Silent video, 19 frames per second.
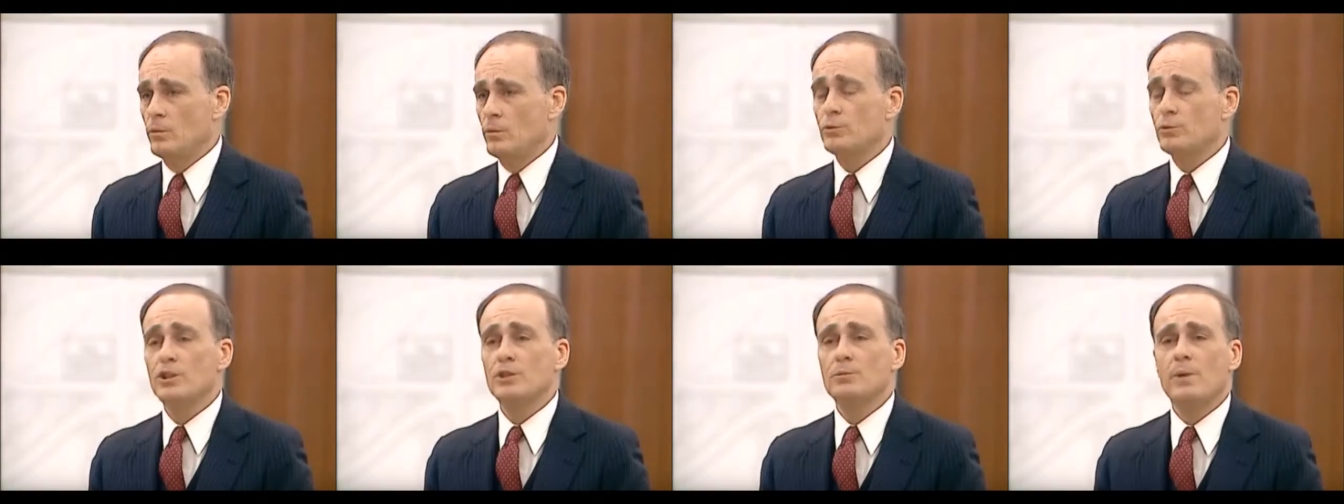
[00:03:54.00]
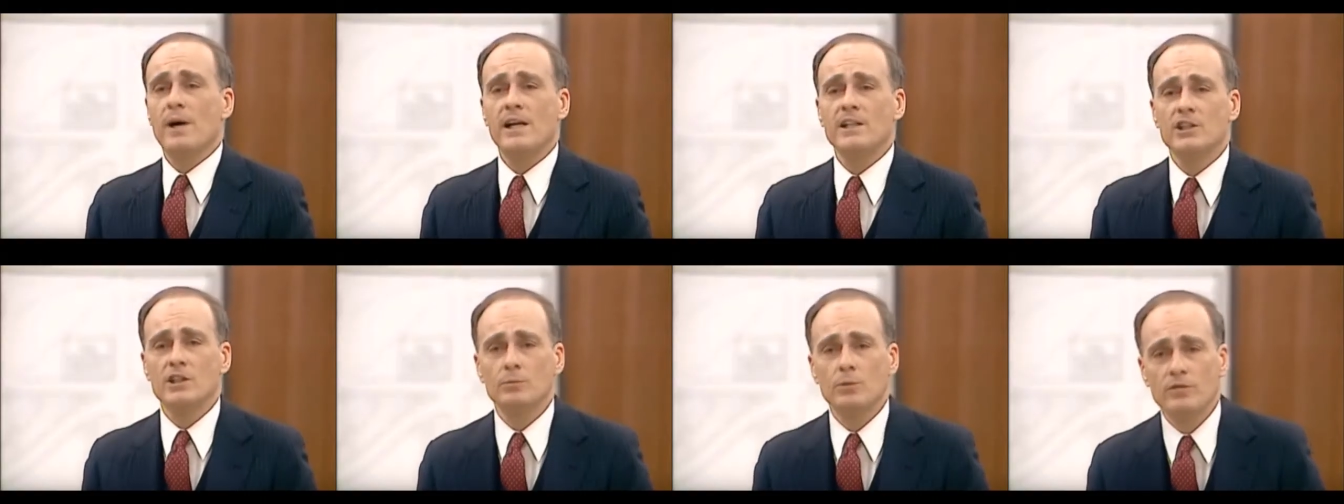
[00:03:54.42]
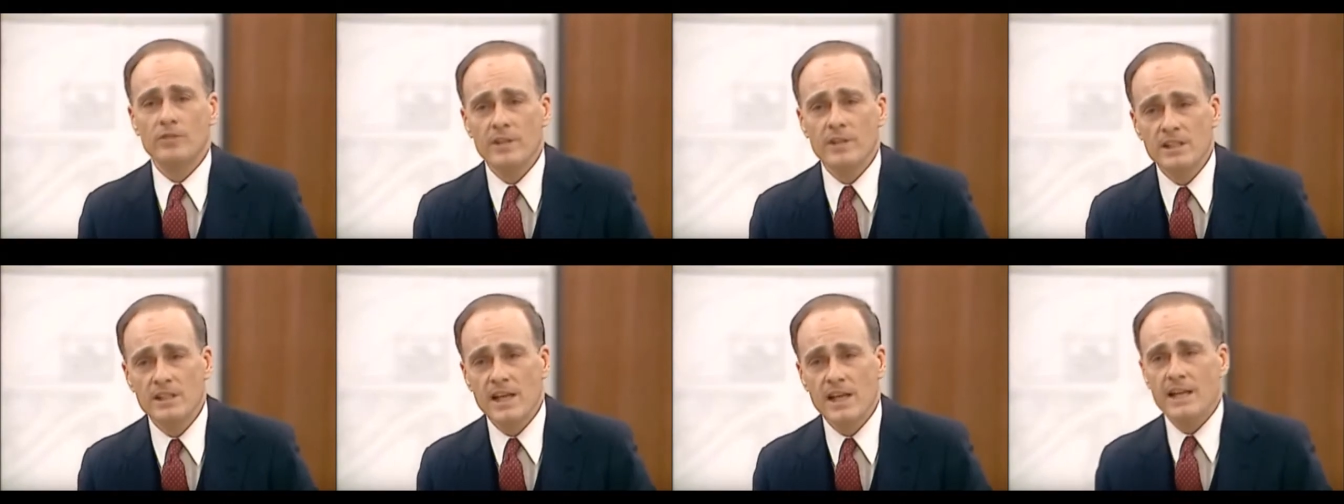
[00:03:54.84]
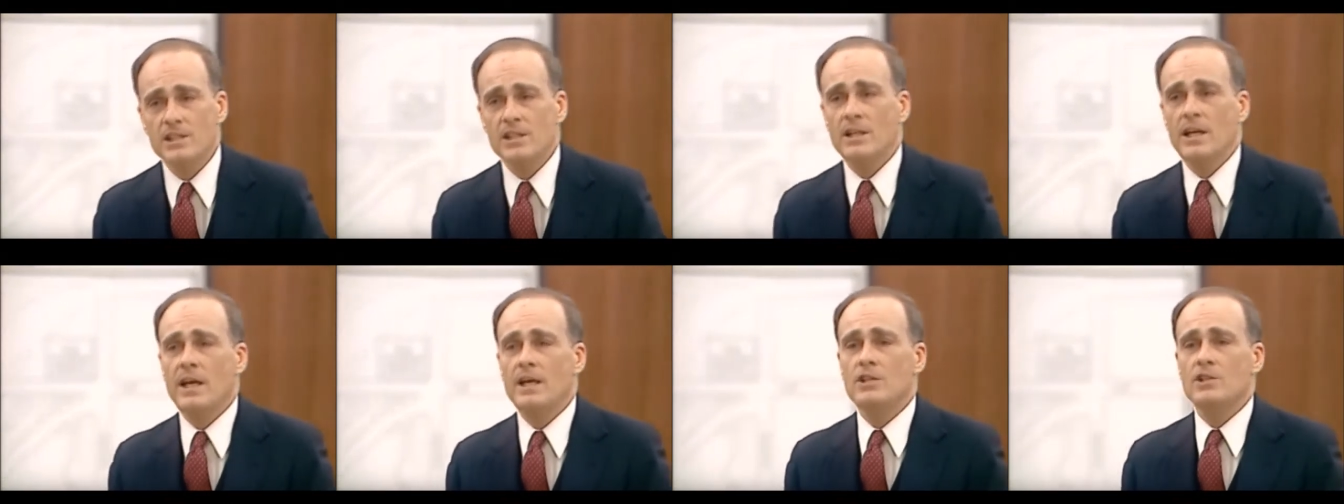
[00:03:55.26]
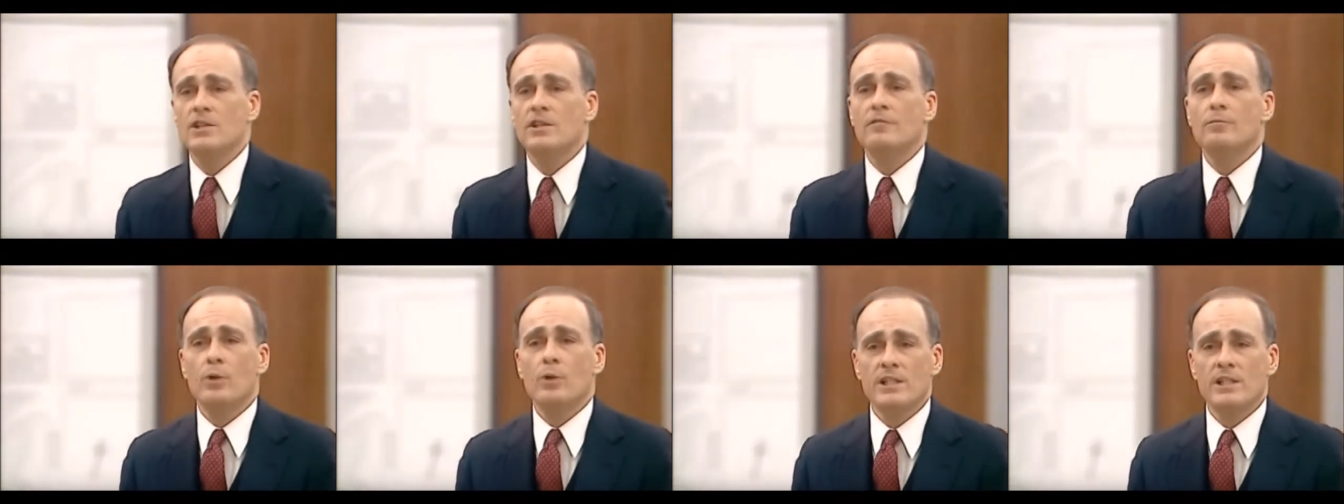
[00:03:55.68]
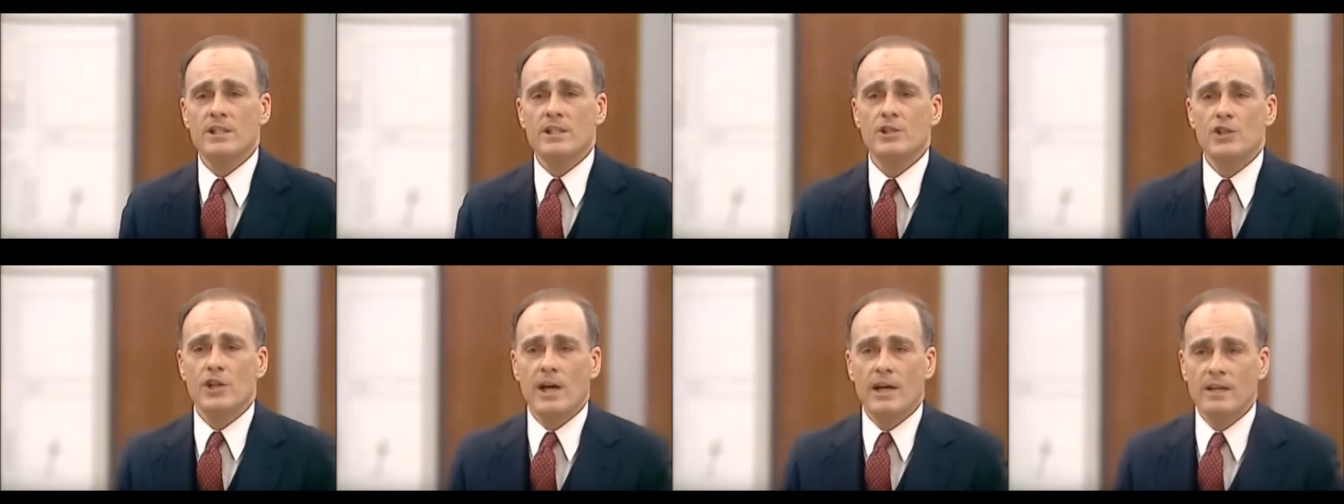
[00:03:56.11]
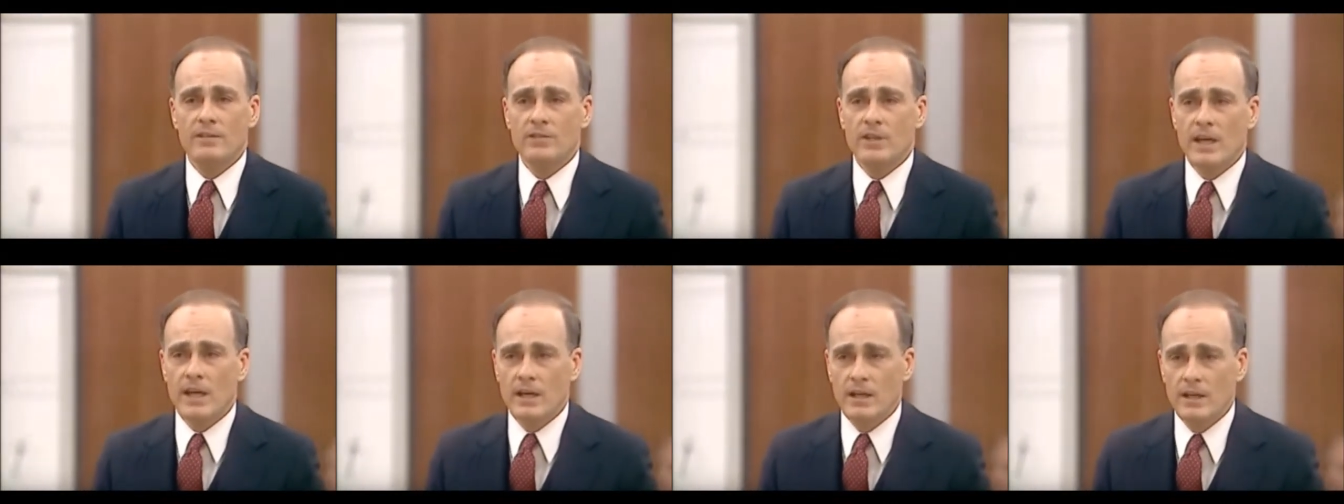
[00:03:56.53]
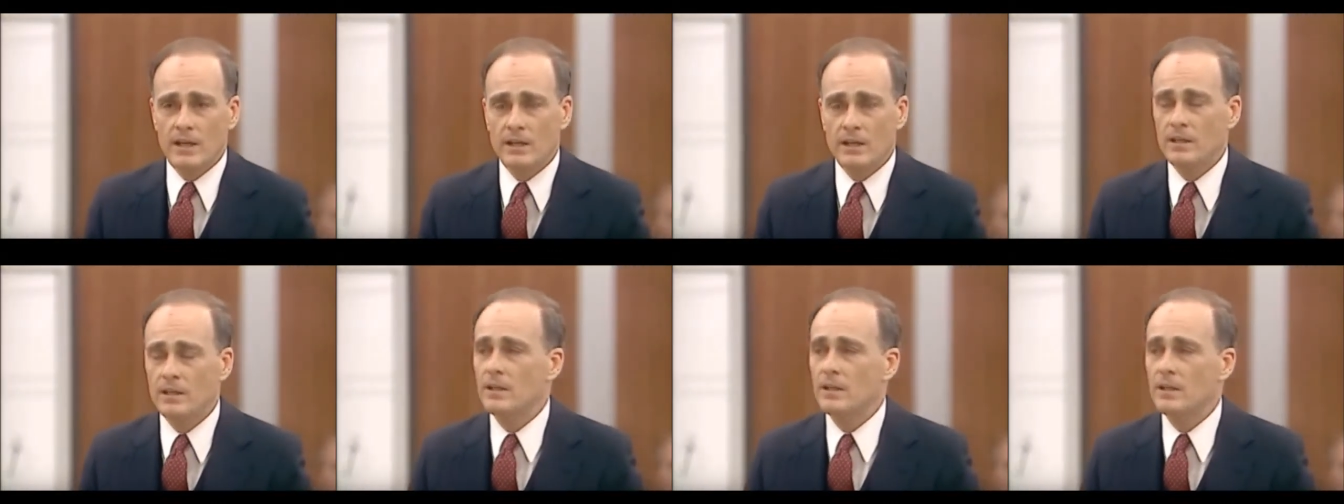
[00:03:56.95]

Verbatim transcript: was responsible for the assassination of President John F. Kennedy.